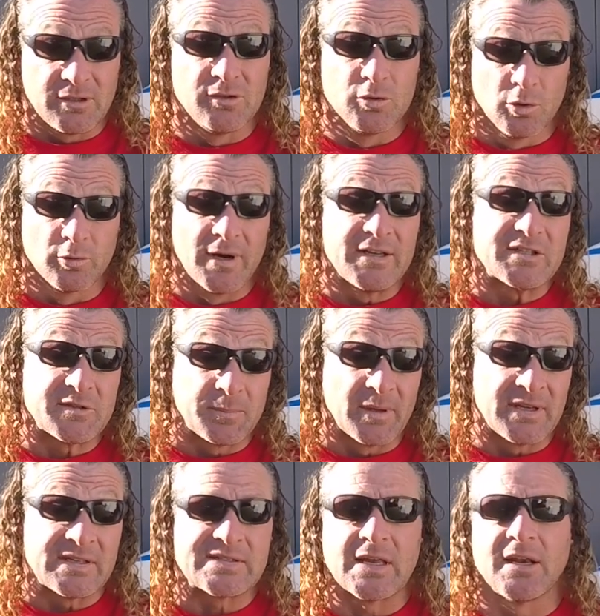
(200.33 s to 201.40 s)
dual rate
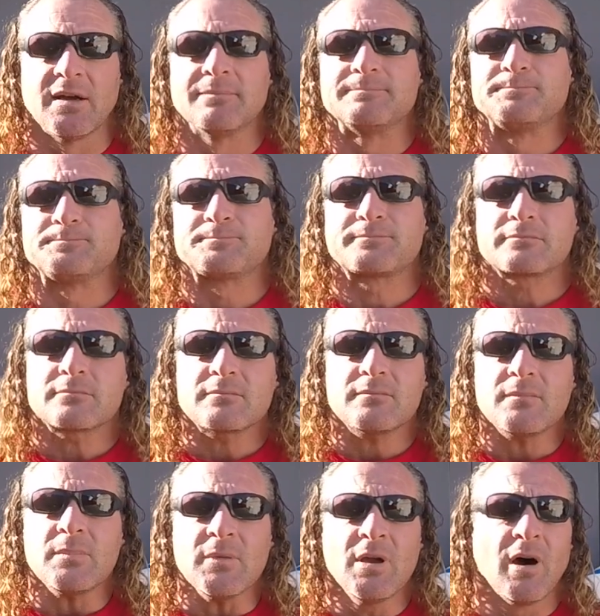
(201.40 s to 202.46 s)
spring setup
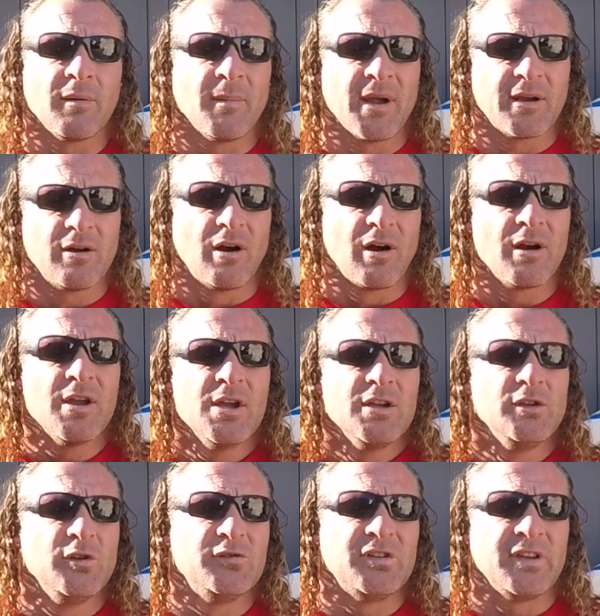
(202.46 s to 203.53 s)
on my car
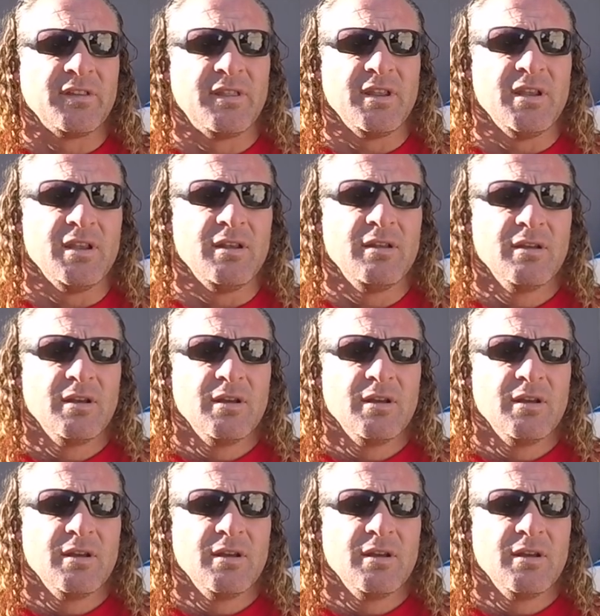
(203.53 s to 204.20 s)
using the